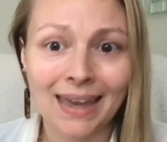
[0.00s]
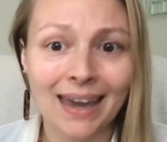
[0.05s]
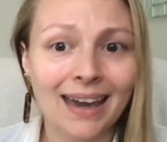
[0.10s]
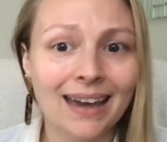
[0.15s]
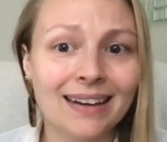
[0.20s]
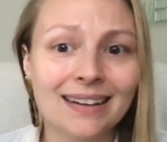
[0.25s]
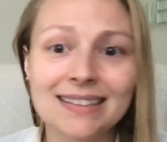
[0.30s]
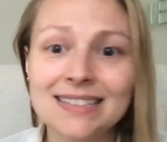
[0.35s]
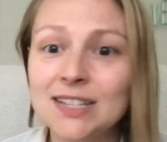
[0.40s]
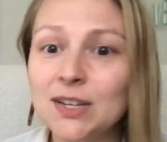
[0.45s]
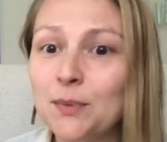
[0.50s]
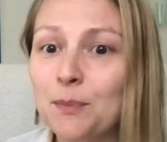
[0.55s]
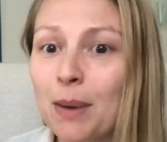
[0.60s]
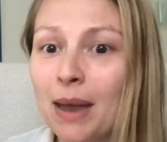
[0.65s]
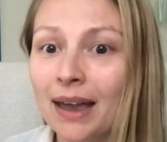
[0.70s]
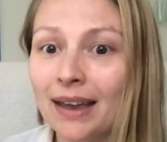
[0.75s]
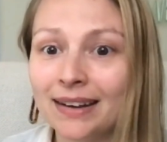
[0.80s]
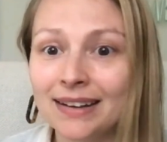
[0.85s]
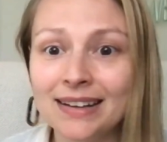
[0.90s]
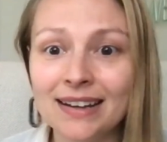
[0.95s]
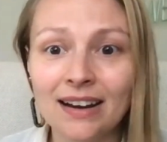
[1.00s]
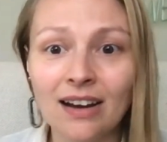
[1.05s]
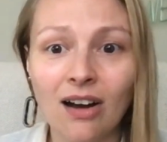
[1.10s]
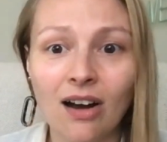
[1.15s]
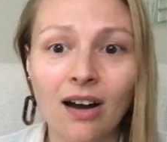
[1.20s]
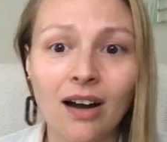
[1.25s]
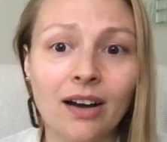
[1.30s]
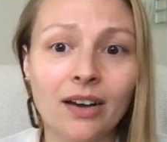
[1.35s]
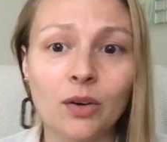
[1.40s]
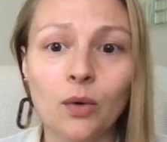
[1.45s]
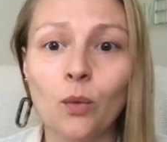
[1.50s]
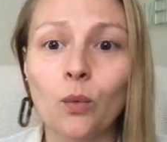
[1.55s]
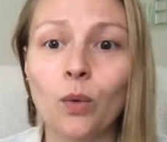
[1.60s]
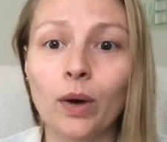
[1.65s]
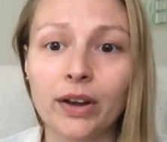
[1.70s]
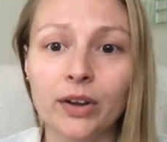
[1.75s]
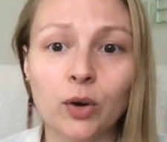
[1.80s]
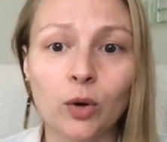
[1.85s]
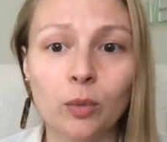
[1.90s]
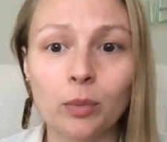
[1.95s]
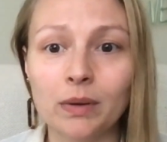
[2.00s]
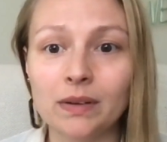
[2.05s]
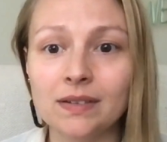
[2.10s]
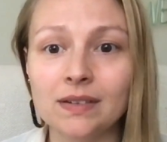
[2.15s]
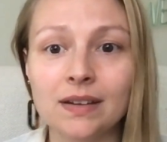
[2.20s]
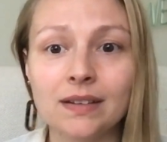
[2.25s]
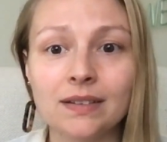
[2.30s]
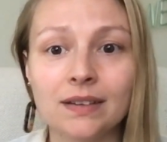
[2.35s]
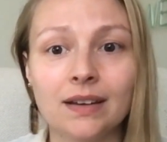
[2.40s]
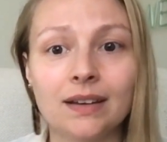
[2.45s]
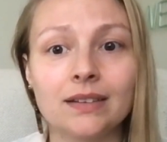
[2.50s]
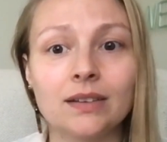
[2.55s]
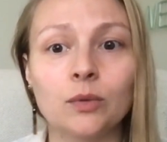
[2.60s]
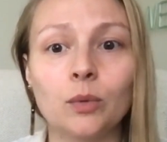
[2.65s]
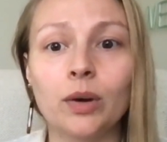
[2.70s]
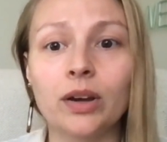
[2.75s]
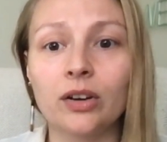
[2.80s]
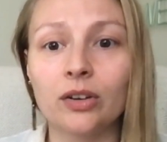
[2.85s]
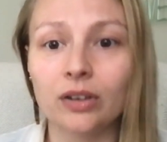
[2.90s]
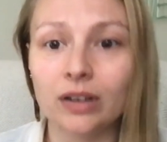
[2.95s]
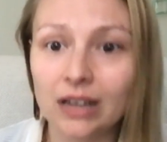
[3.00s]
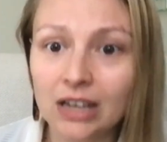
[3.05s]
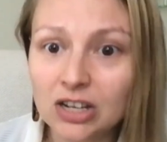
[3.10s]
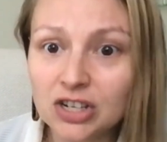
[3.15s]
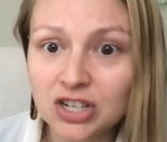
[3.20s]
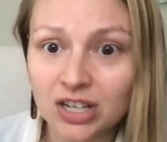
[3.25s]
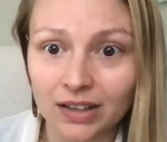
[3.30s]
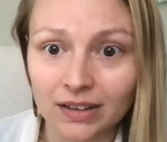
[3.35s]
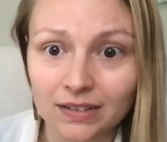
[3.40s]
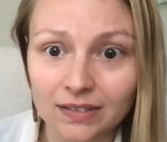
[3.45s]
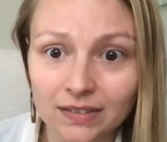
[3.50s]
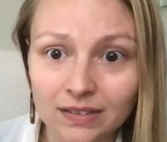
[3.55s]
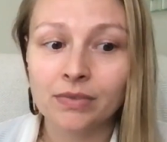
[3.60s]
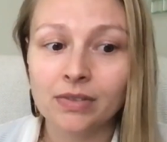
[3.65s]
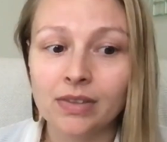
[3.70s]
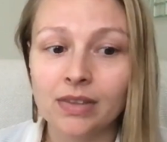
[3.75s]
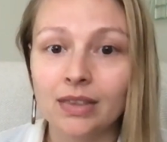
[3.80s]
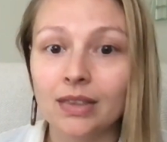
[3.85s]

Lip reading: And depending on what your business is and what your niche is,